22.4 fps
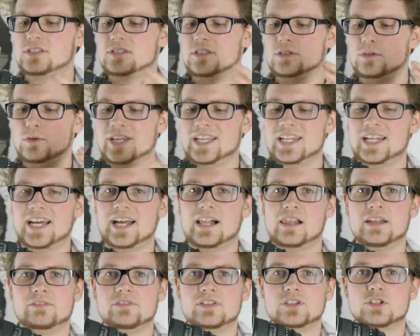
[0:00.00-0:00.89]
the Tokina
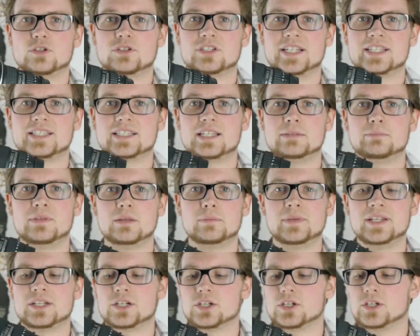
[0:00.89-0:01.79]
11 to
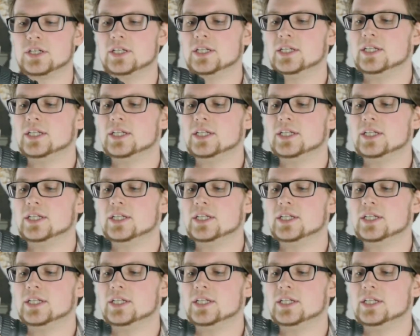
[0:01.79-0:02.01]
16mm,